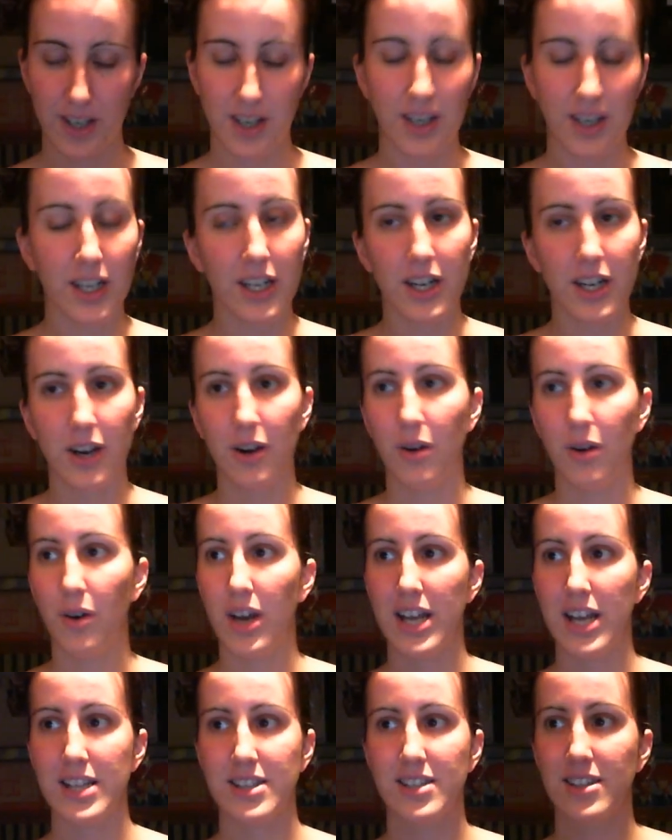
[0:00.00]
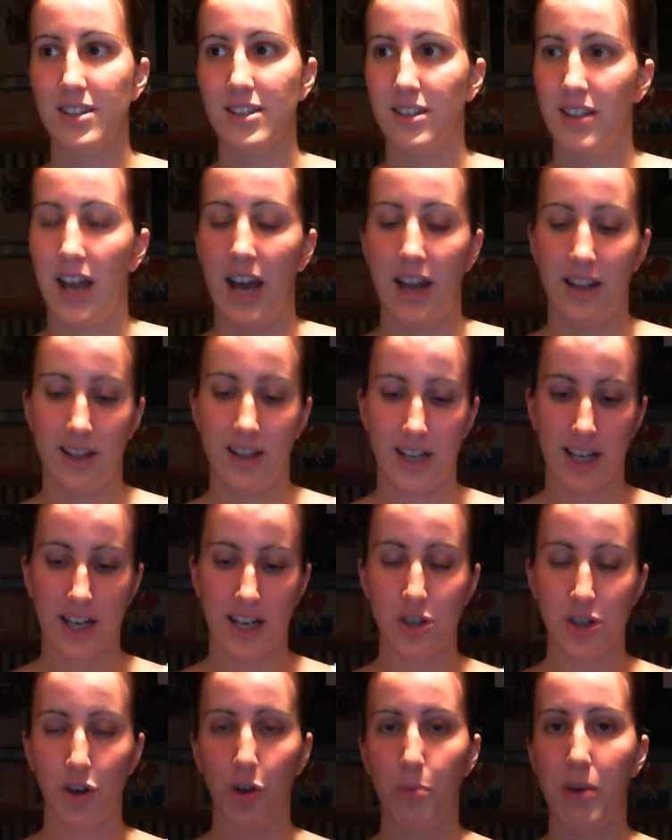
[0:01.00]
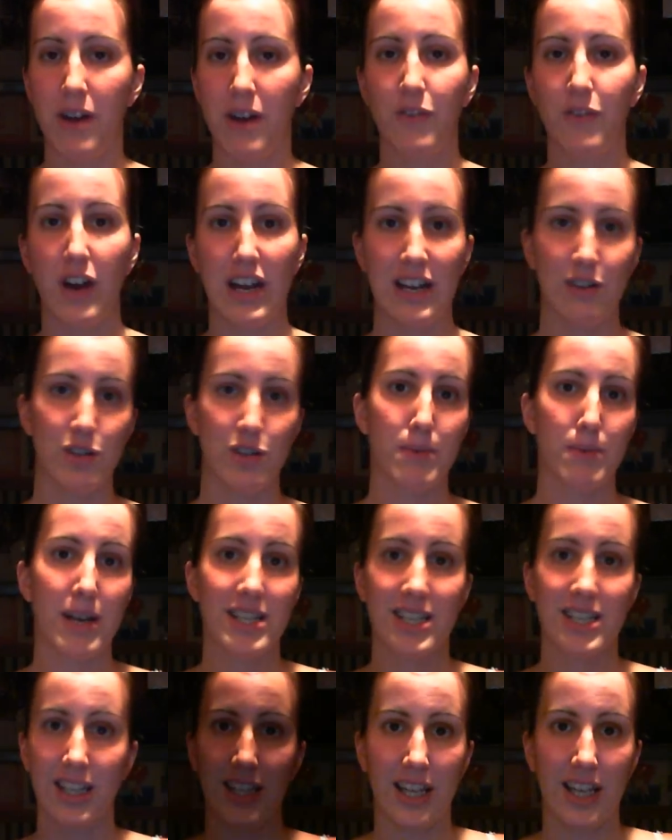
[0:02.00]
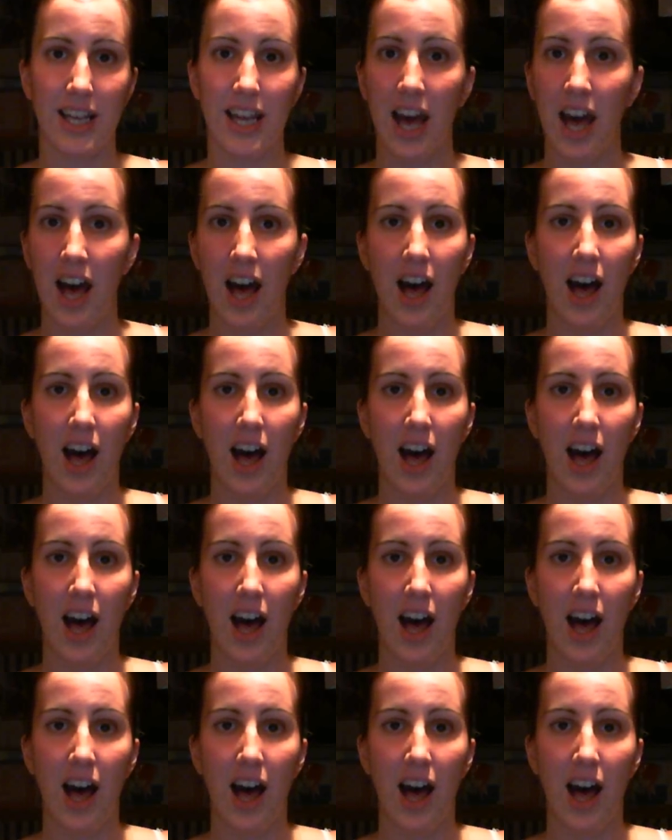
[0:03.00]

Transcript: You know, like I told my friend, it was basically